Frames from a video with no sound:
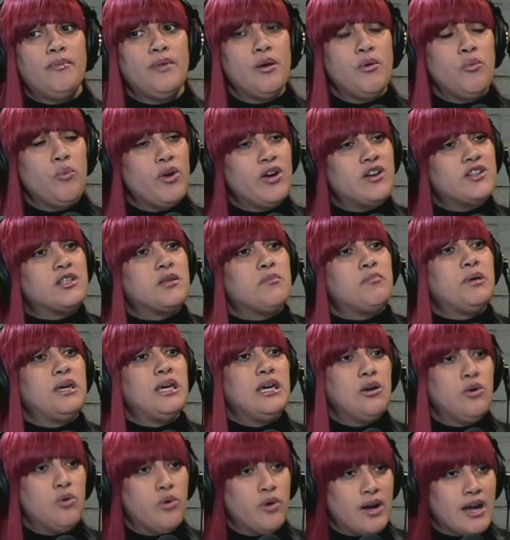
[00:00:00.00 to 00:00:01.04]
Whereas a
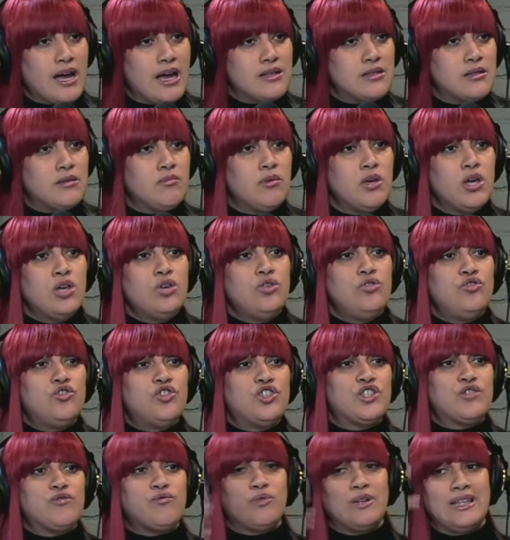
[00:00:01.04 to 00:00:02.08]
peak orgasm, you
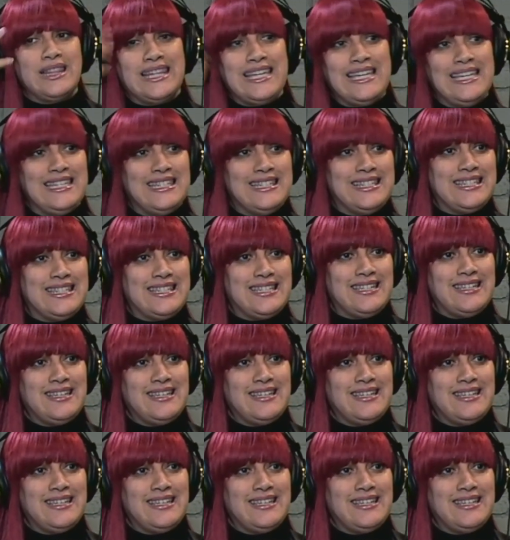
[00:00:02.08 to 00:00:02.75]
just released.